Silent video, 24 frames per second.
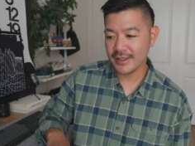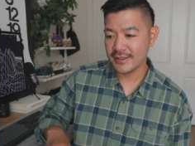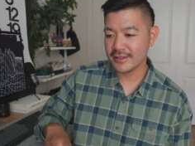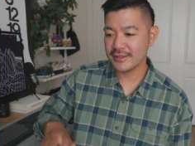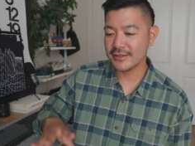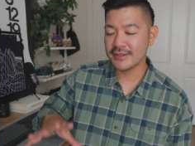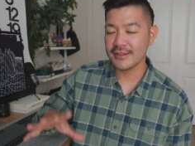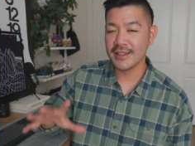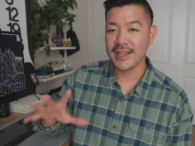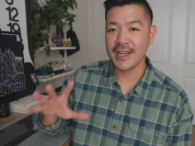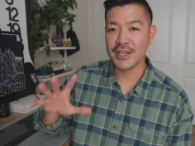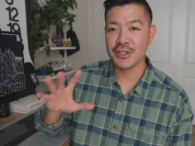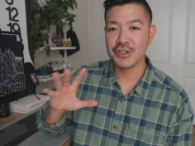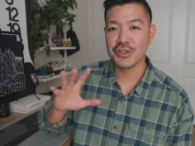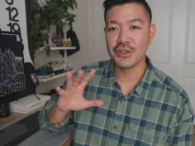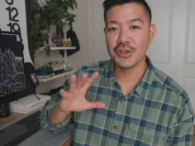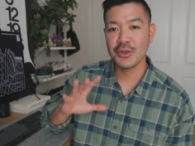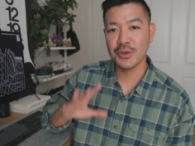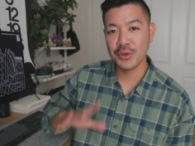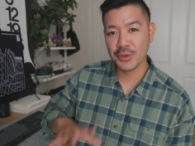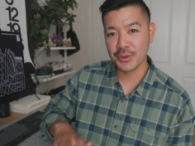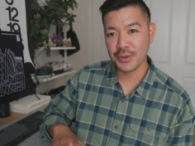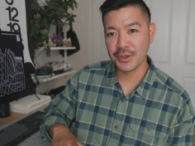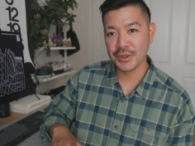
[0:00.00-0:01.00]
slash
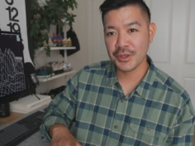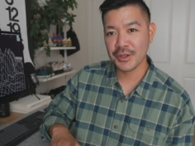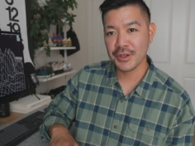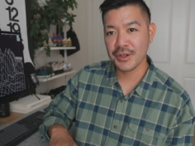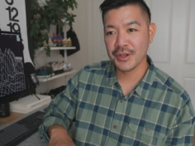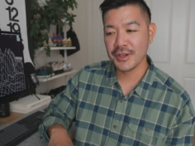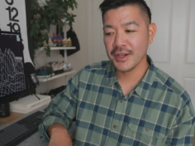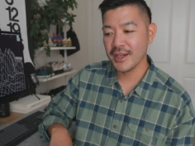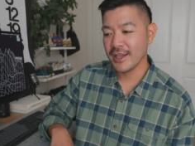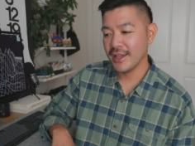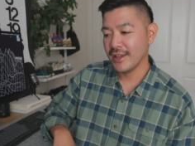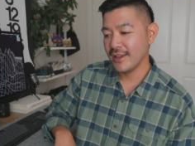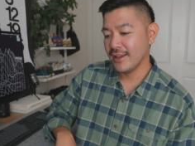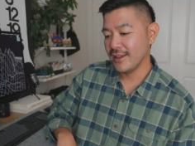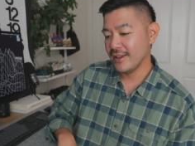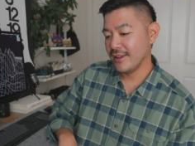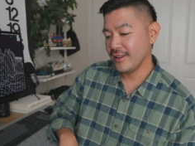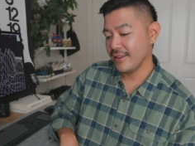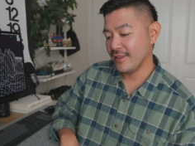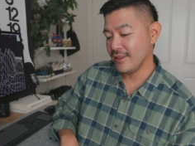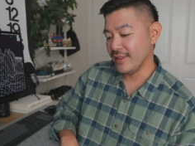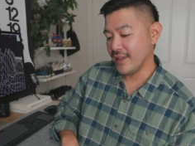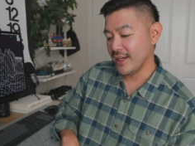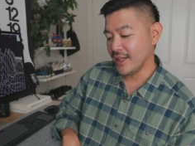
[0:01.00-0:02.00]
corner
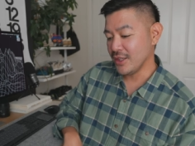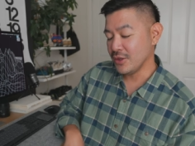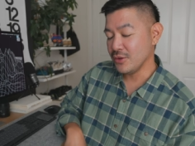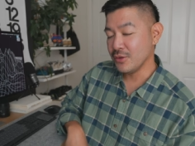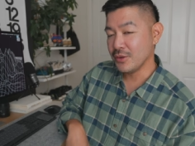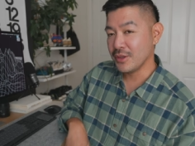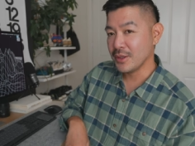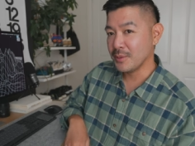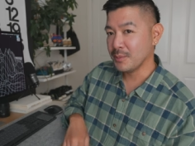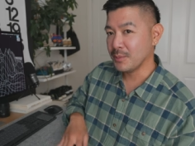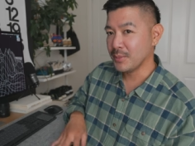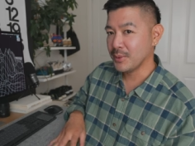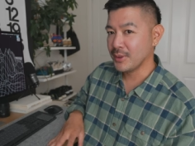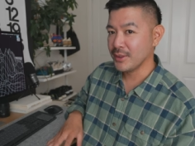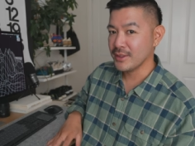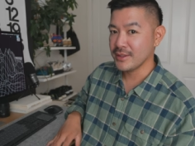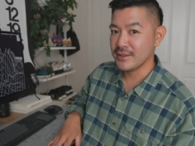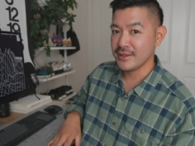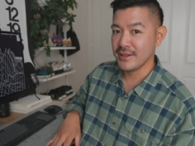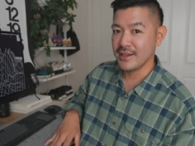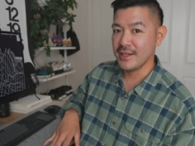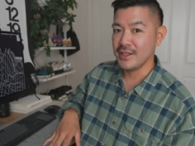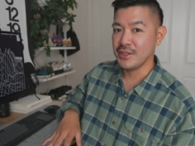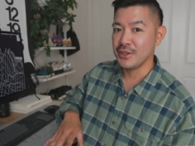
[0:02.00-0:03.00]
that you can
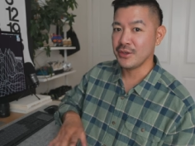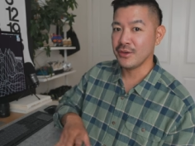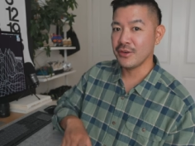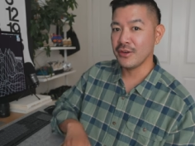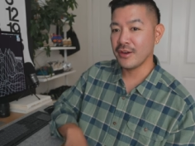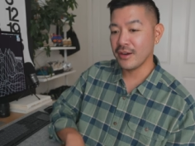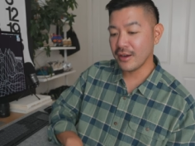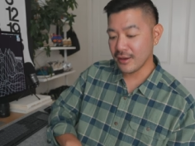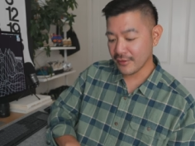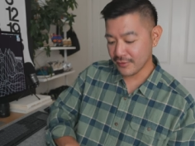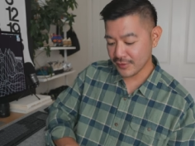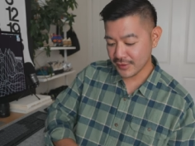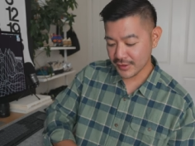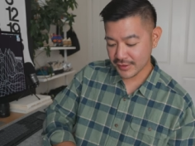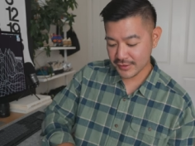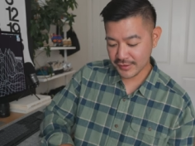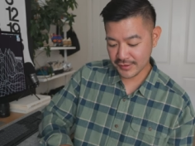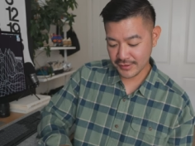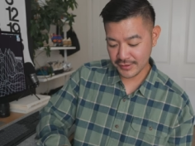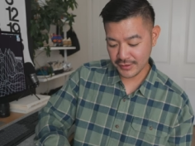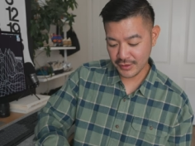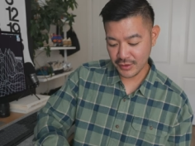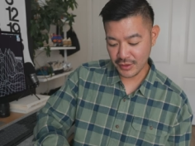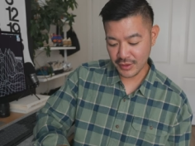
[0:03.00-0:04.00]
put in your
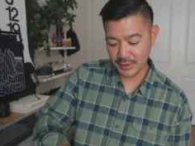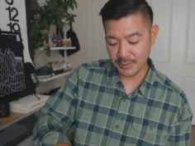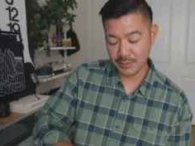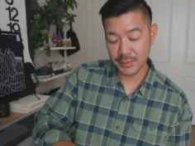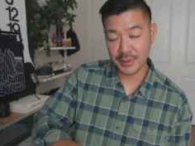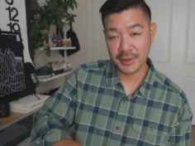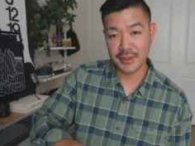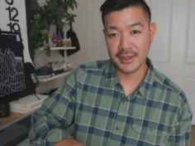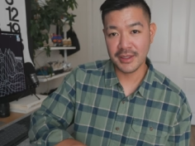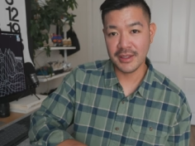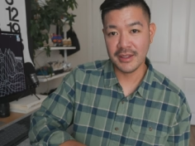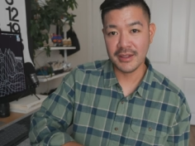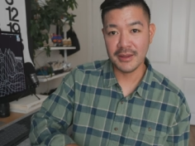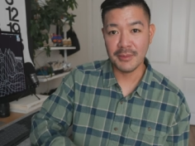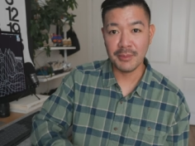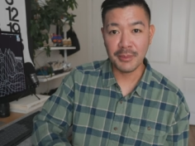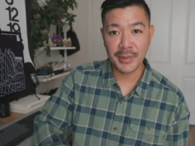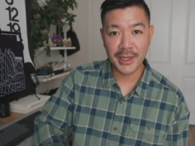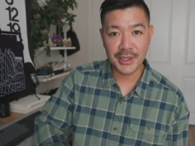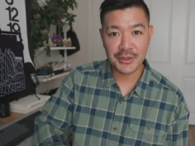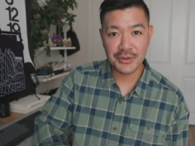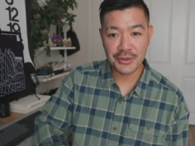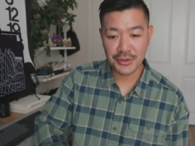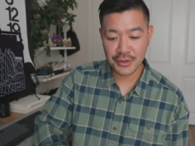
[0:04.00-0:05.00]
office, you can put in a
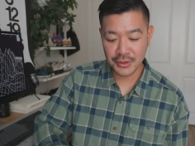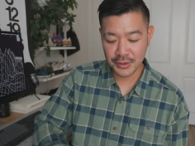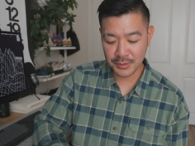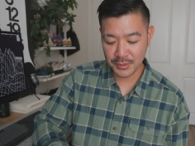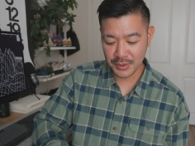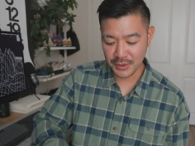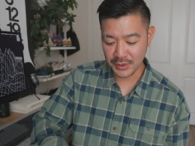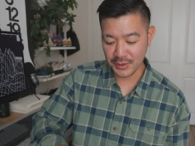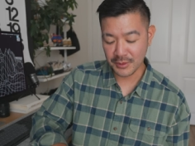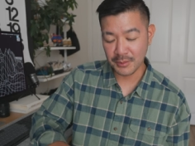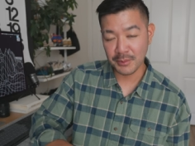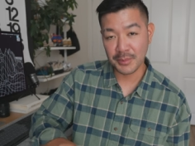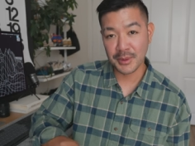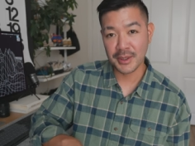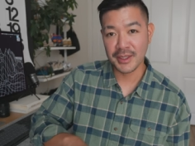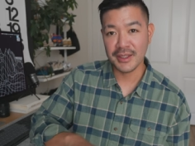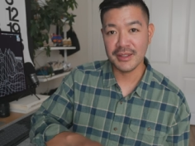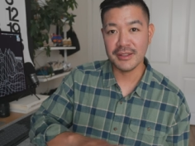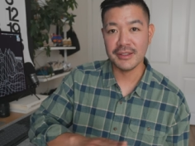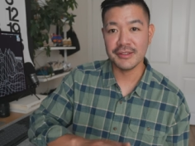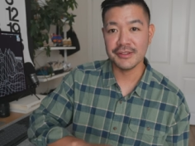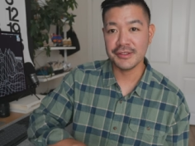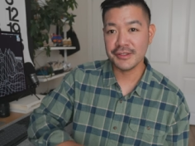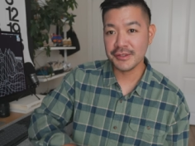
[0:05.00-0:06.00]
bedroom, you can put
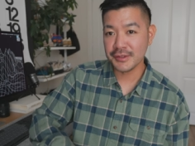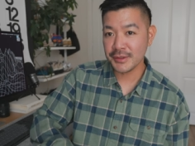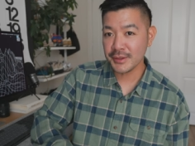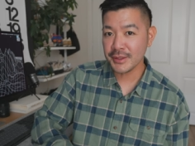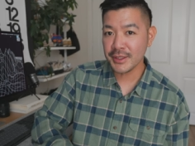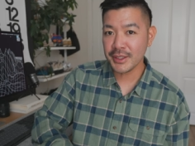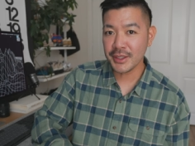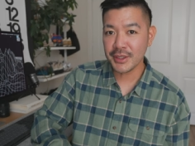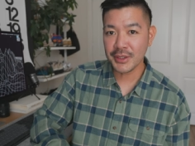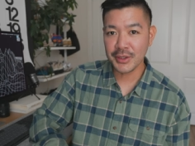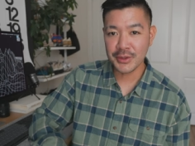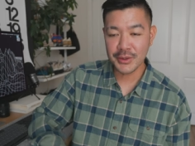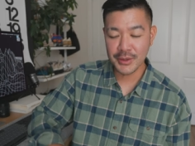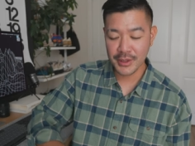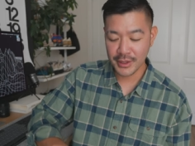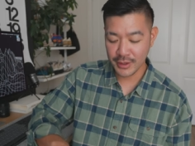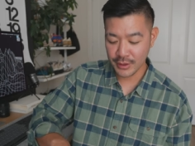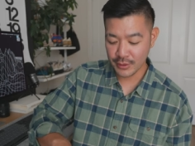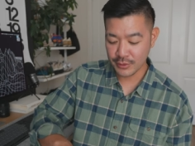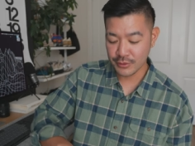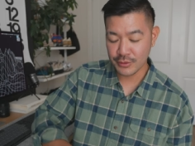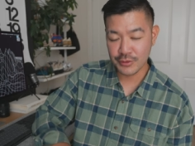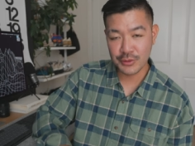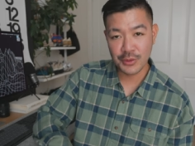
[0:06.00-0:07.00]
in a studio,
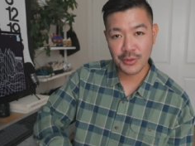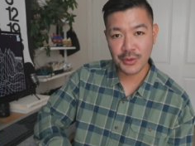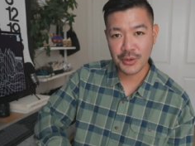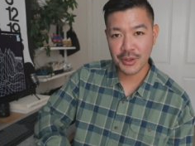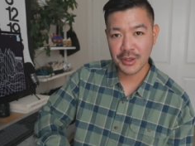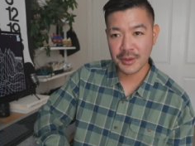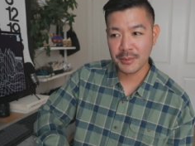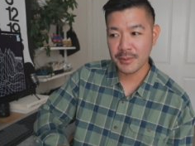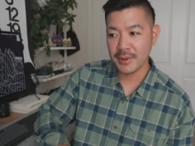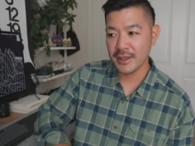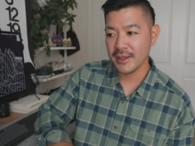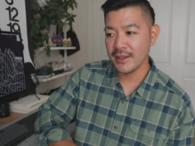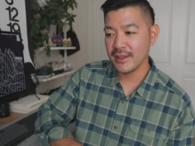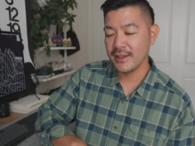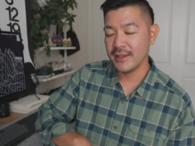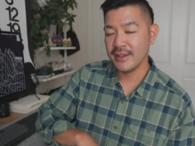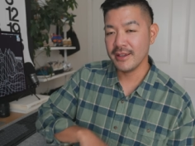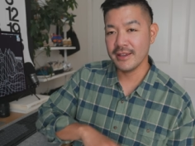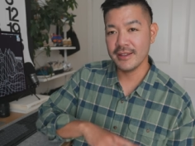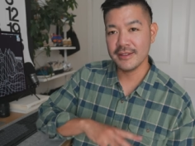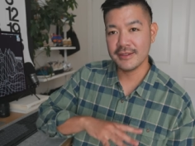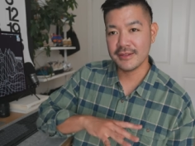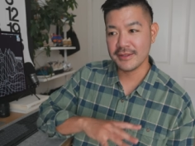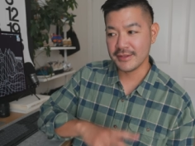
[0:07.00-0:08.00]
dorm,
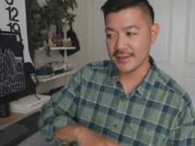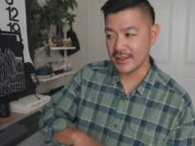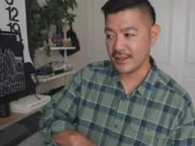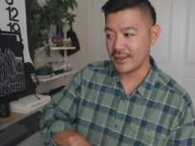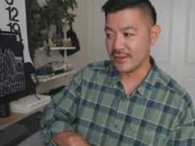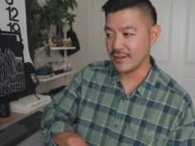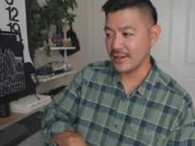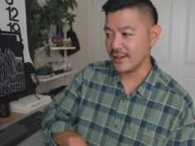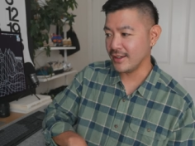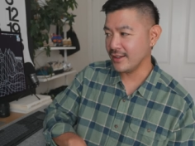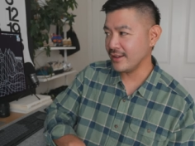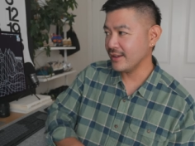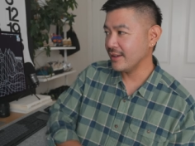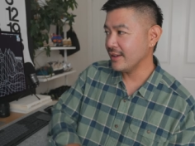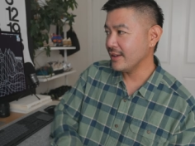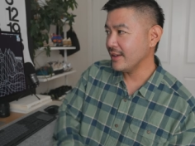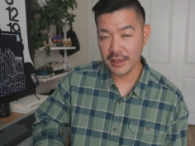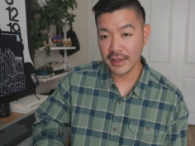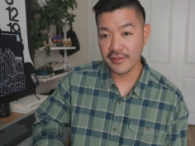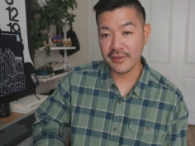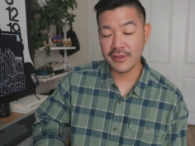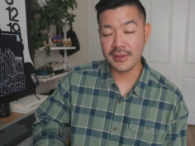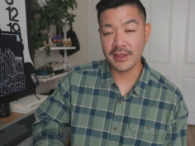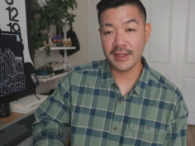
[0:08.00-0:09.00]
etc.
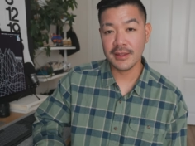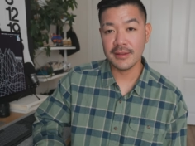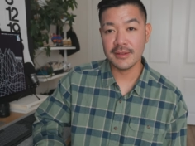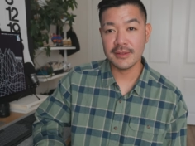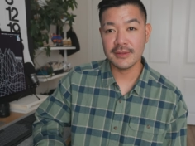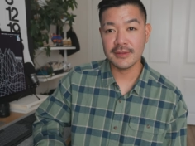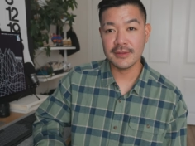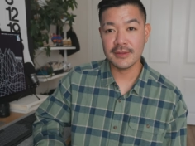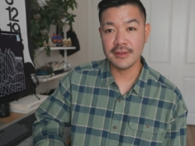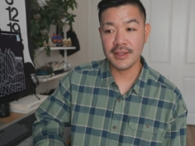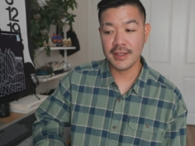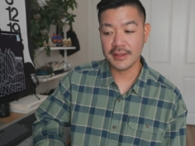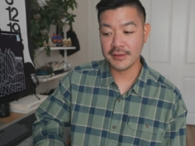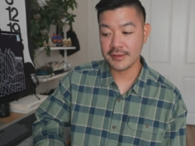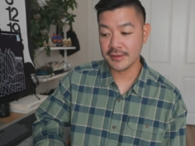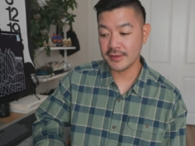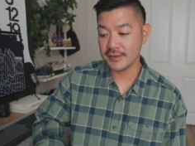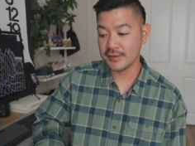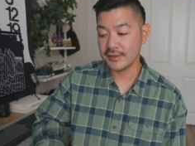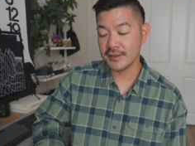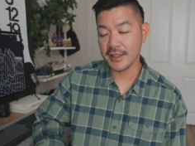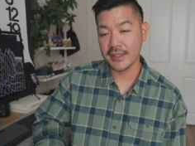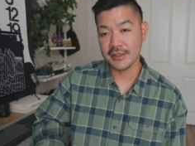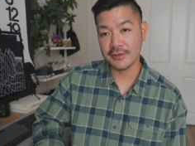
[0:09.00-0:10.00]
I feel like this desk
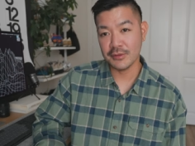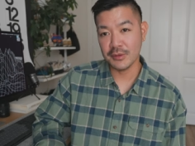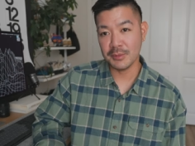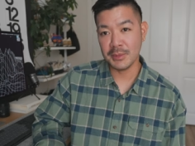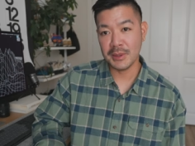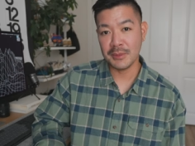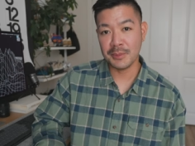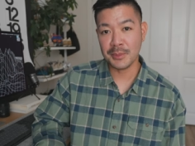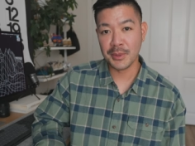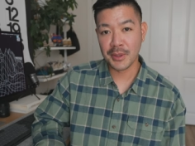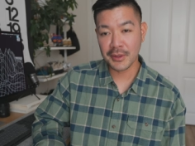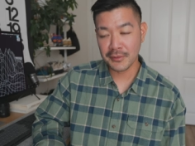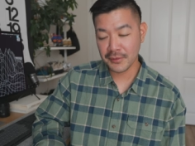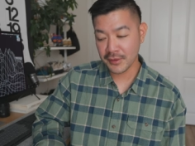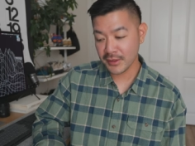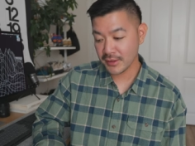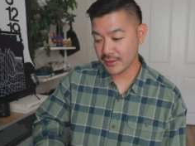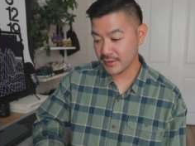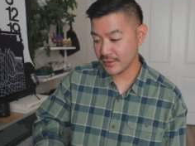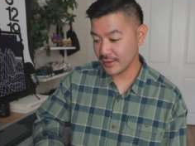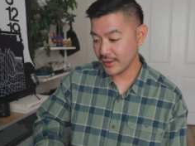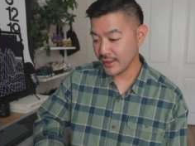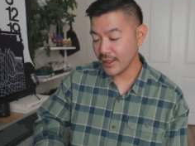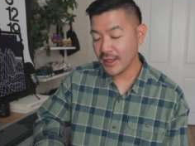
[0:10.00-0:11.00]
size would be
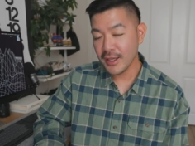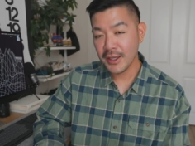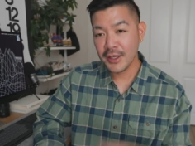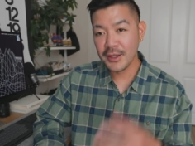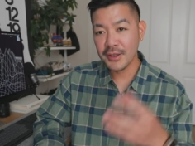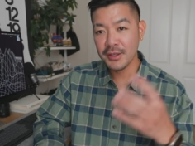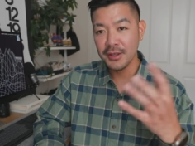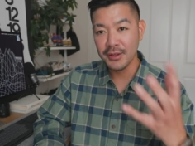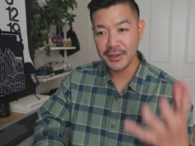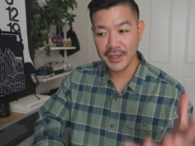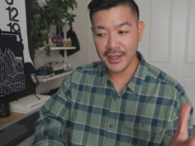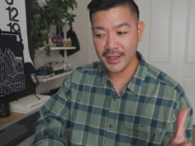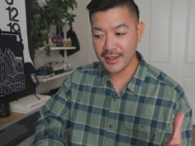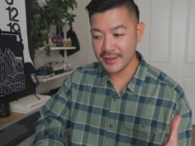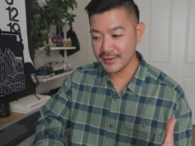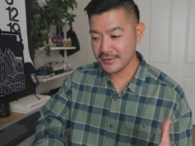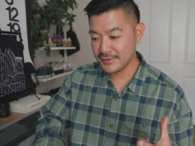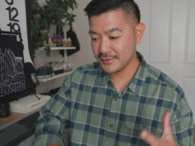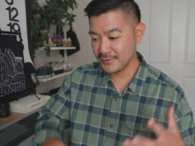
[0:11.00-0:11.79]
perfect. Again,